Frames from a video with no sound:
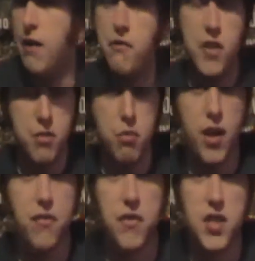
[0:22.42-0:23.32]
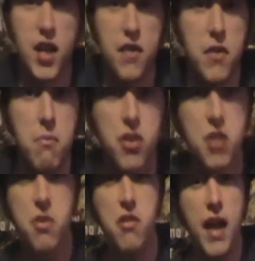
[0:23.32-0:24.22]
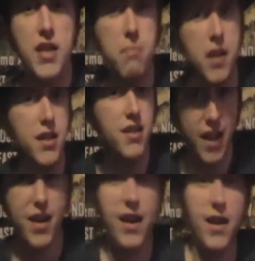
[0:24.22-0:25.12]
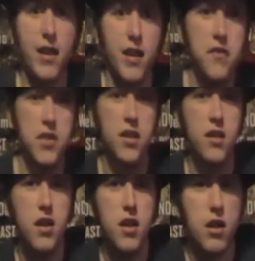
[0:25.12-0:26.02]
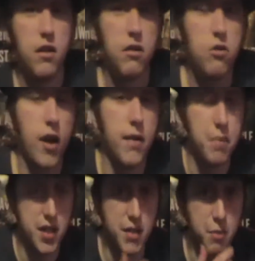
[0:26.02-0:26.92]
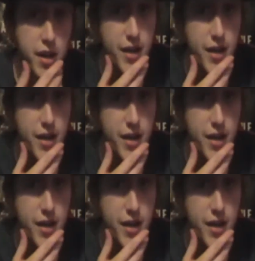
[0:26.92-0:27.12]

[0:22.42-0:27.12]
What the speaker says: This week, for the sake of Impossible, has been yet again another quite busy week.